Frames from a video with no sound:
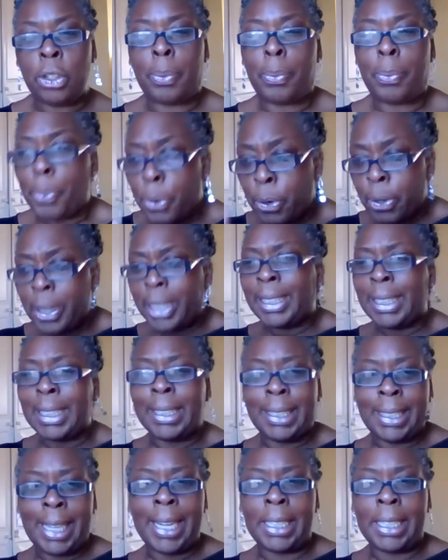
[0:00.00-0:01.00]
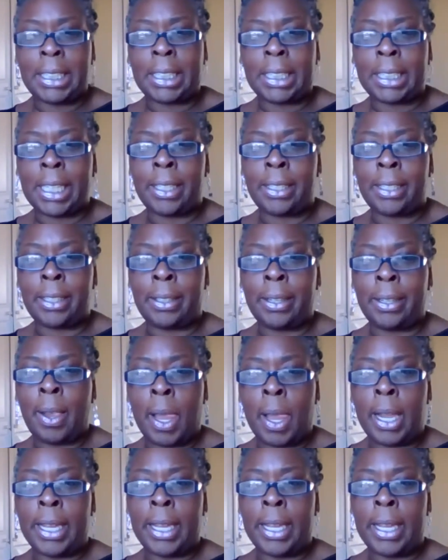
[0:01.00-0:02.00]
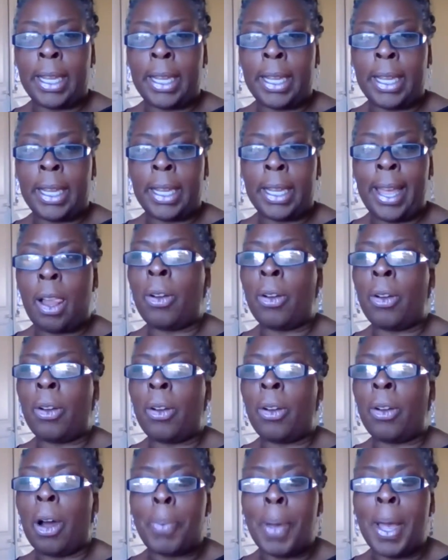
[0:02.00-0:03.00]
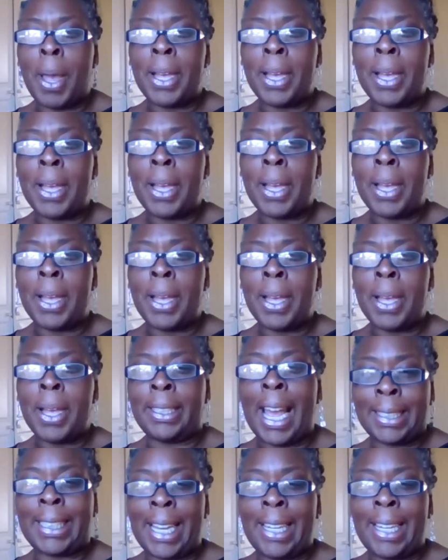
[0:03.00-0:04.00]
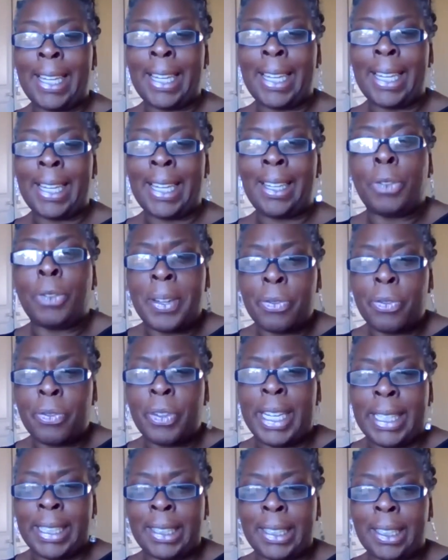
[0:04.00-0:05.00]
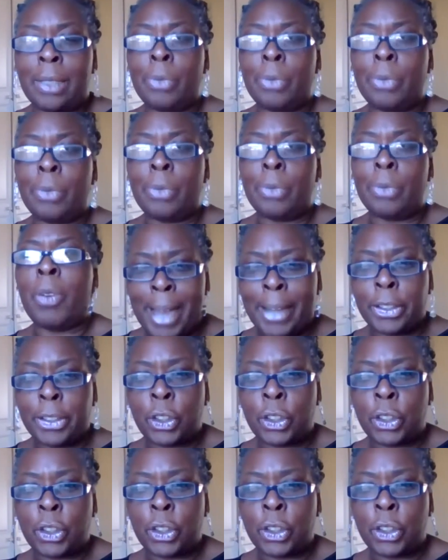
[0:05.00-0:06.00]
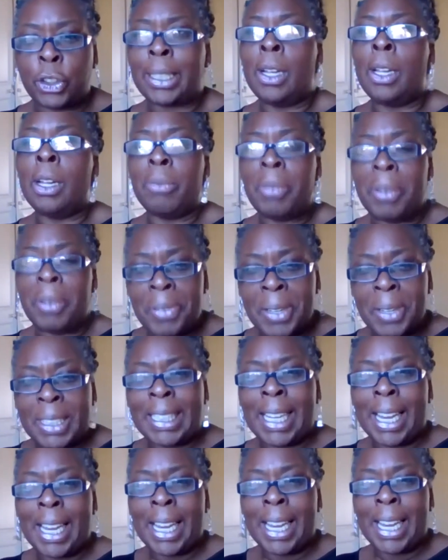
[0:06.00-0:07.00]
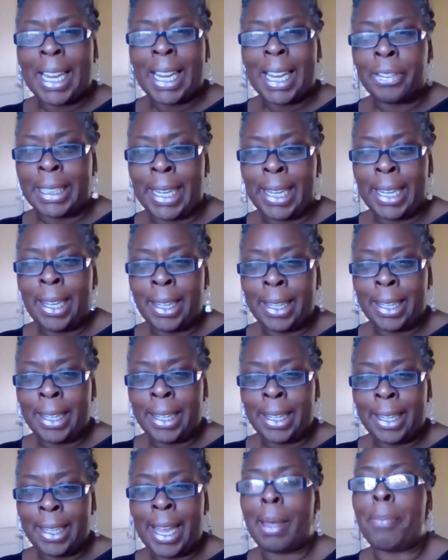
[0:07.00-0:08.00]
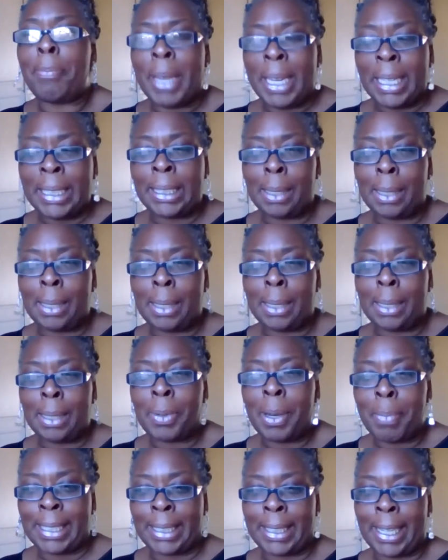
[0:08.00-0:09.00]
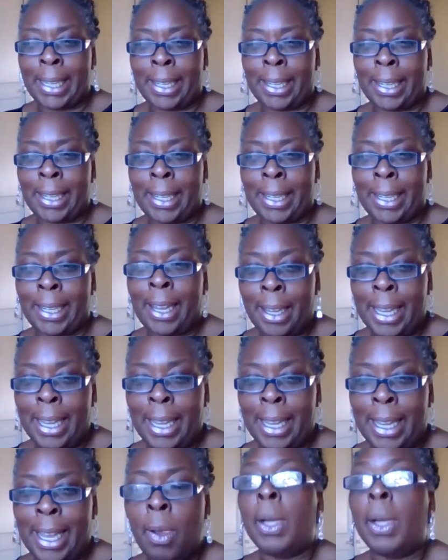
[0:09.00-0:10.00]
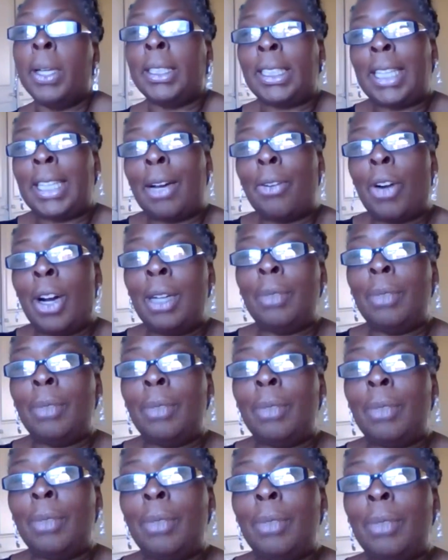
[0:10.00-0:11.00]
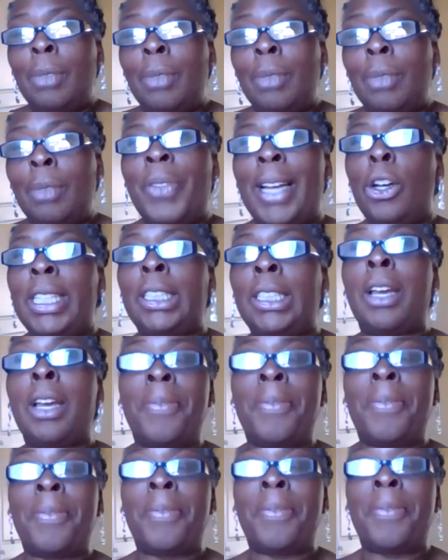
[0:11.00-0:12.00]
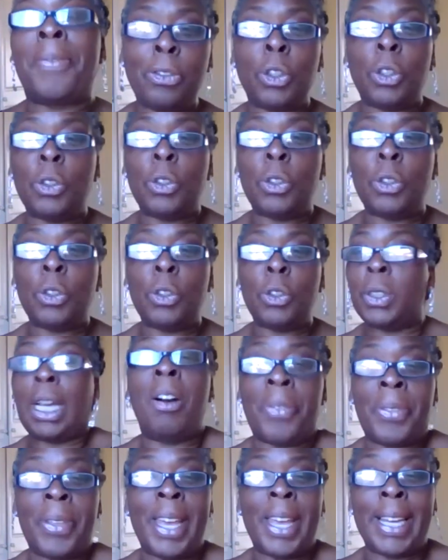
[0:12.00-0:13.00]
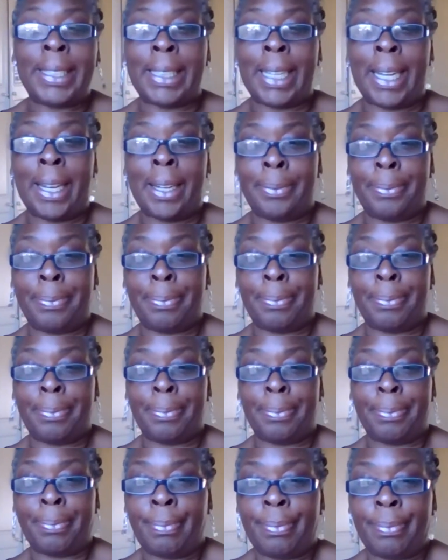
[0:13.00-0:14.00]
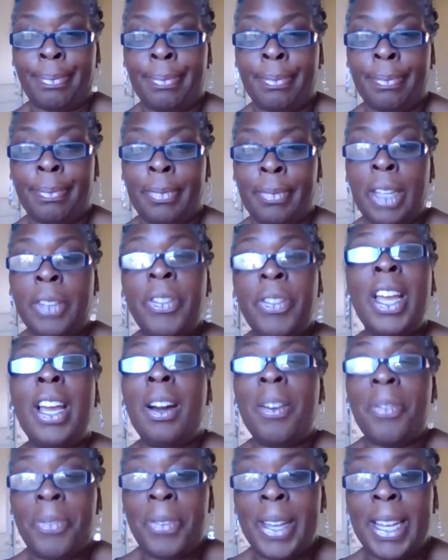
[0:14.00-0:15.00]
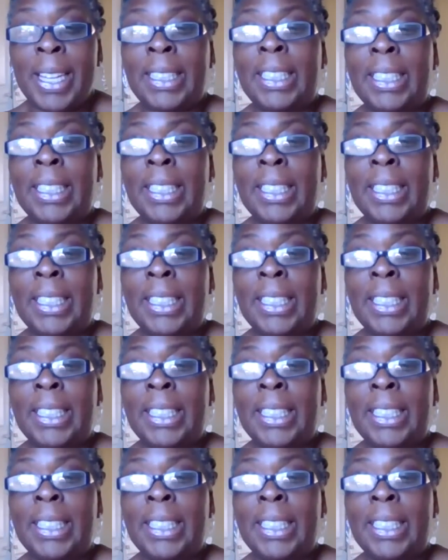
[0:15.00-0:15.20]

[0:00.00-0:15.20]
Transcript: true presentation, yeah, of, of the person as they lived within reason, with boundaries, with integrity, yeah, and being diplomatic. Yeah. So, armed with that knowledge, funerals are theatre. They are